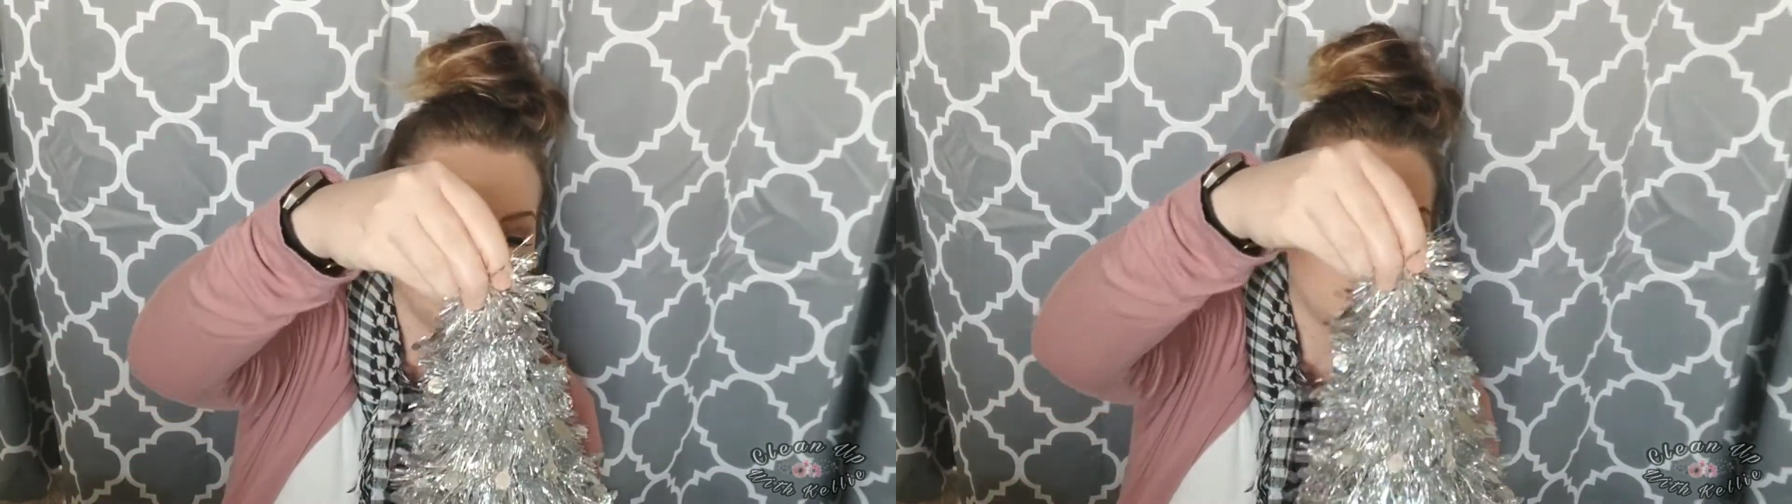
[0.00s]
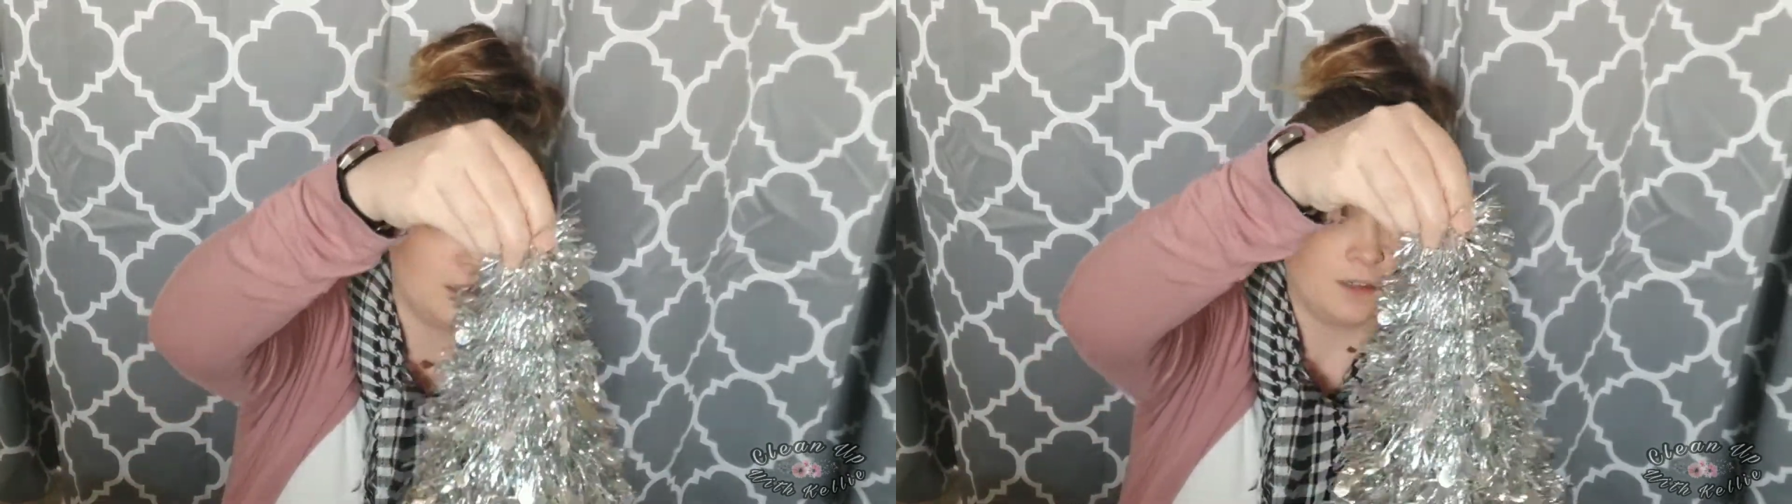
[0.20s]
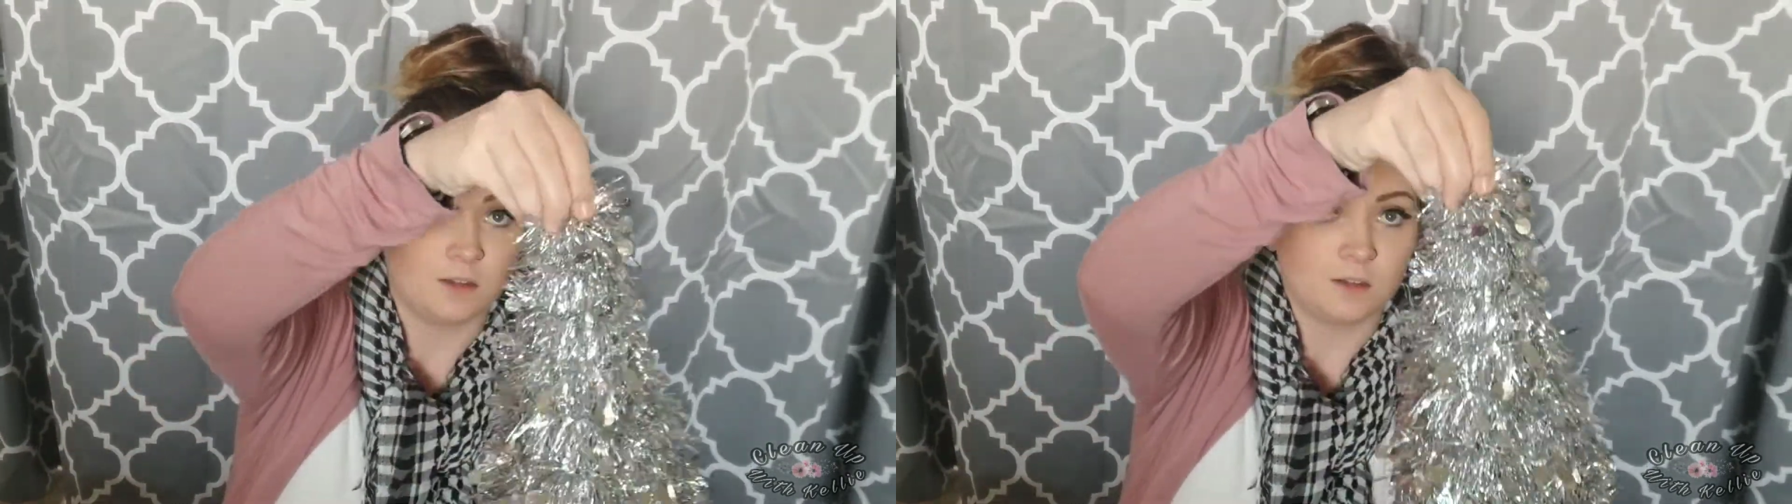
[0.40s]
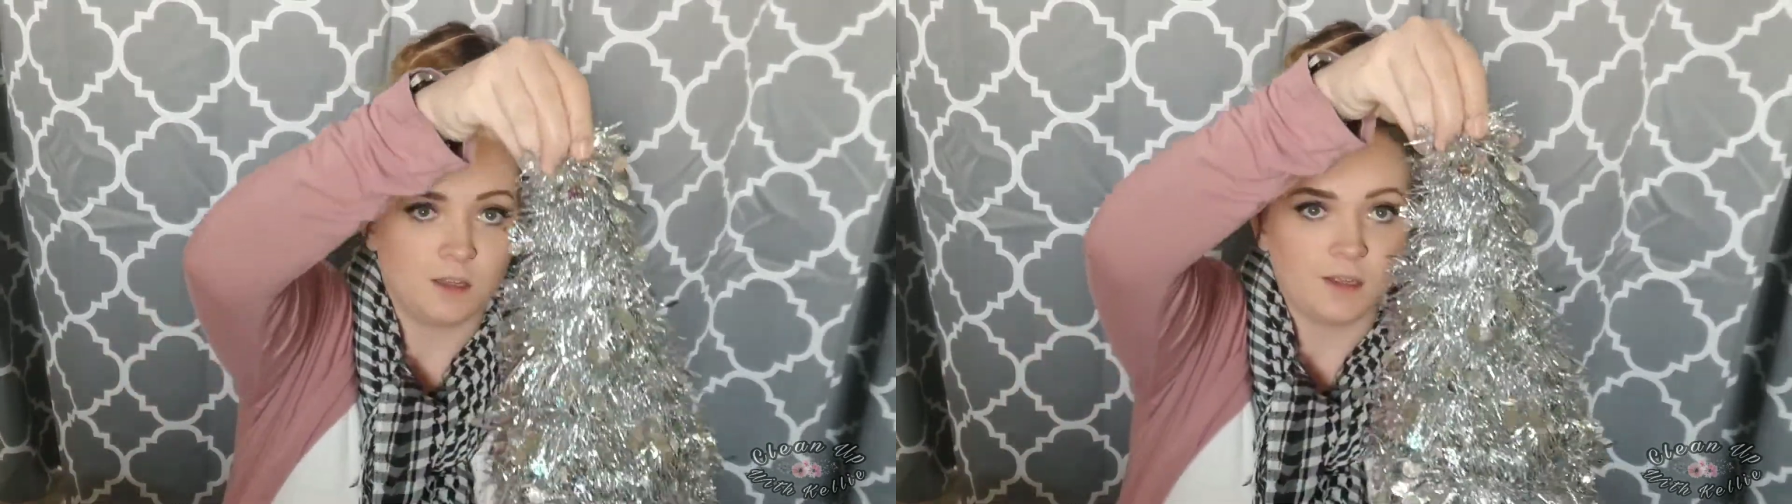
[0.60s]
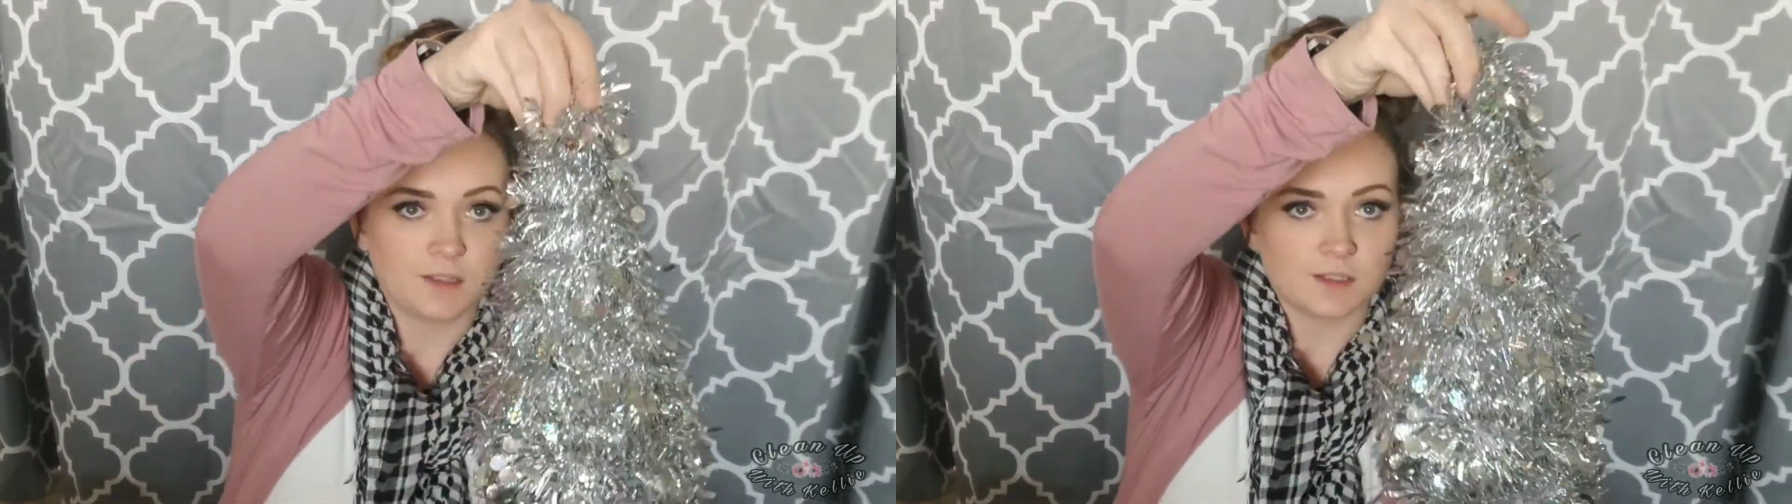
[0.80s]
little
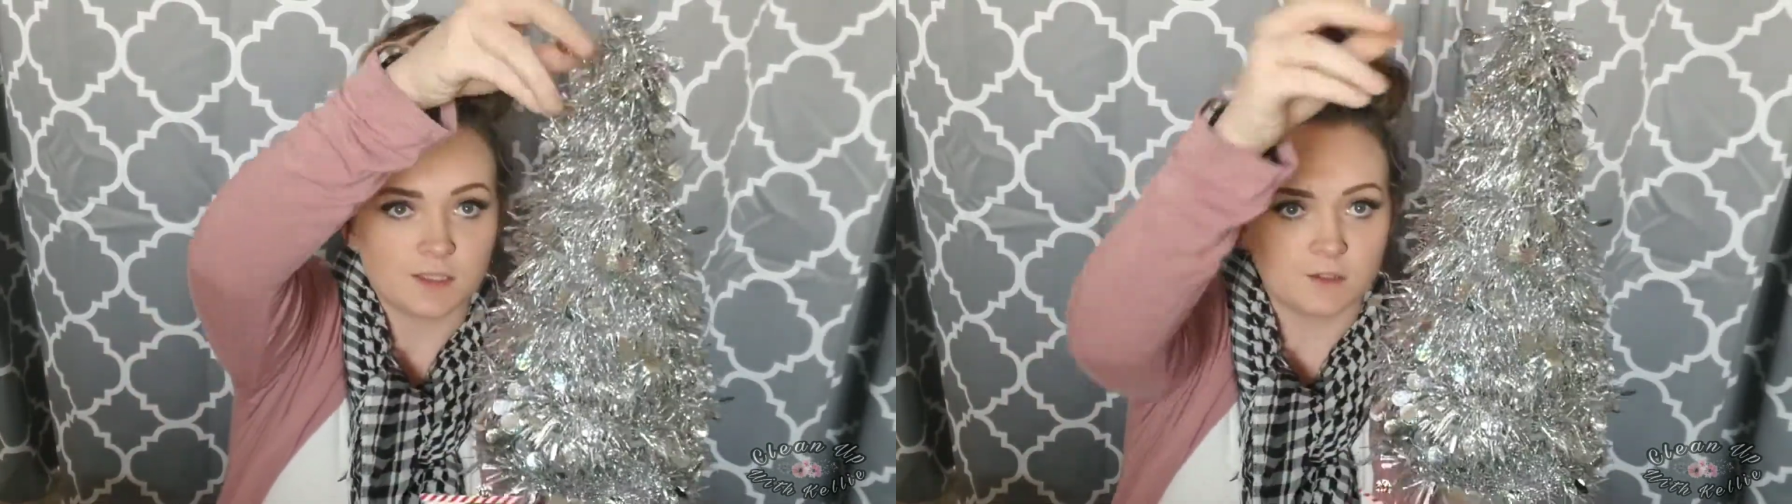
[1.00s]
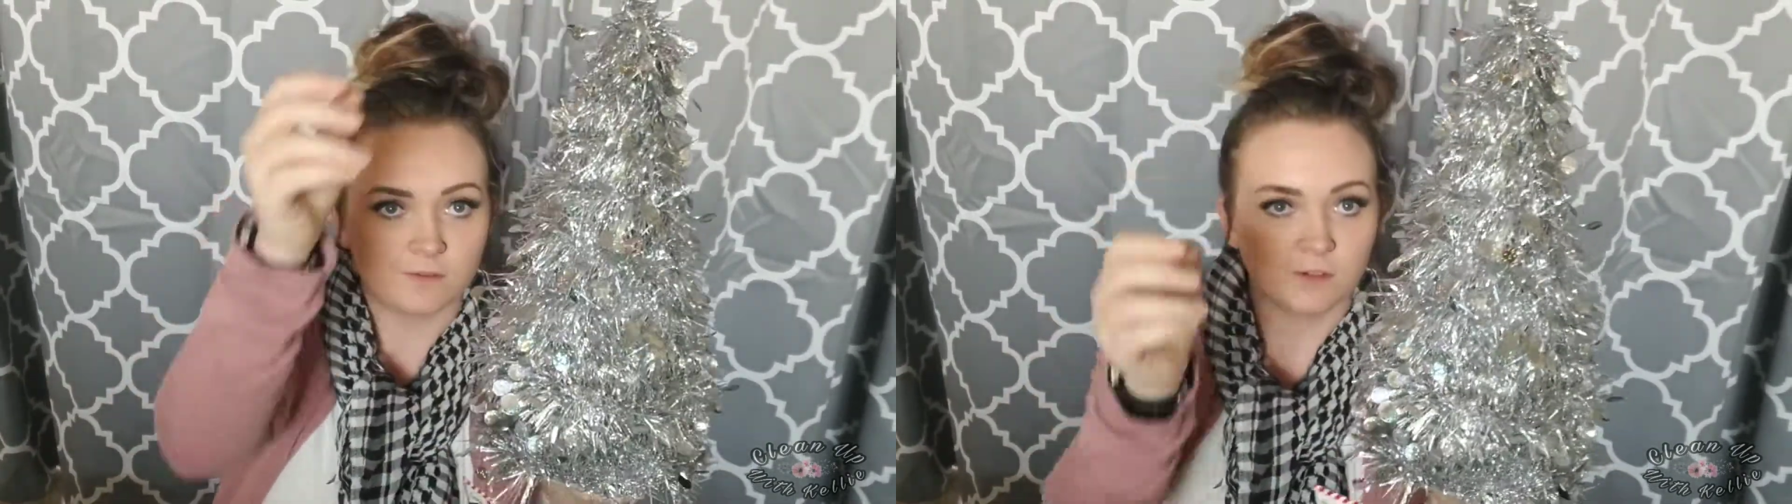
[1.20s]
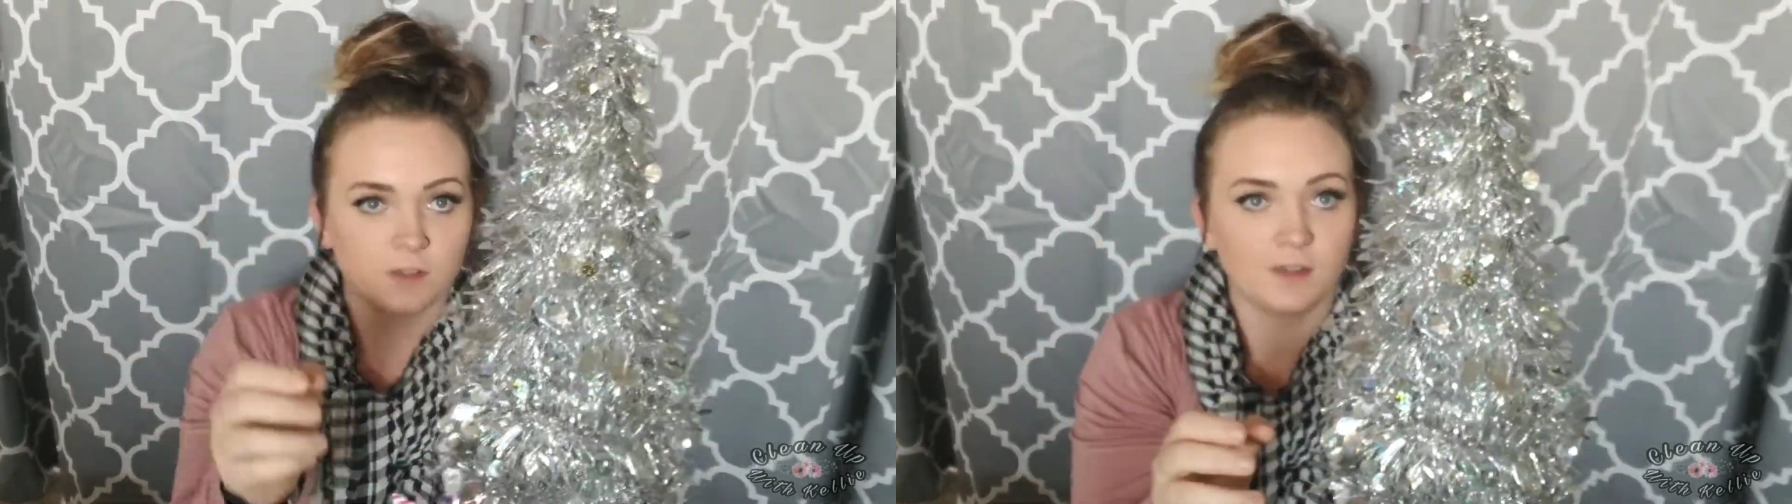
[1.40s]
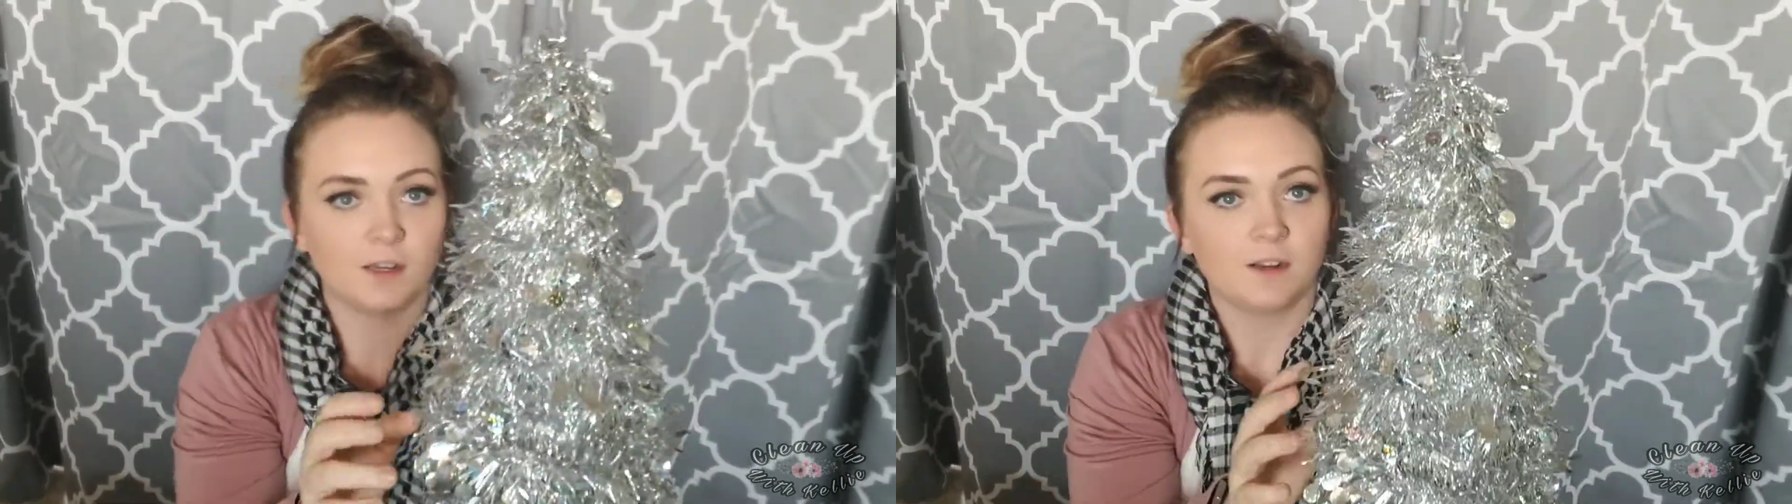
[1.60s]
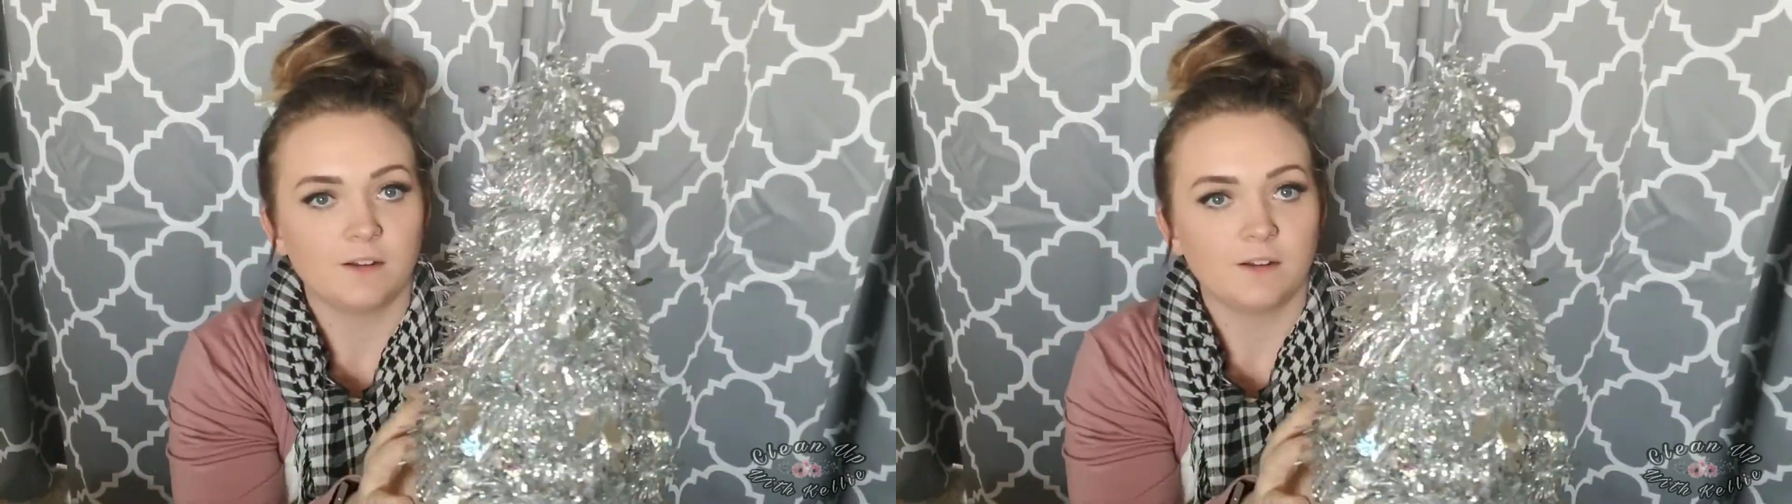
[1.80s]
silver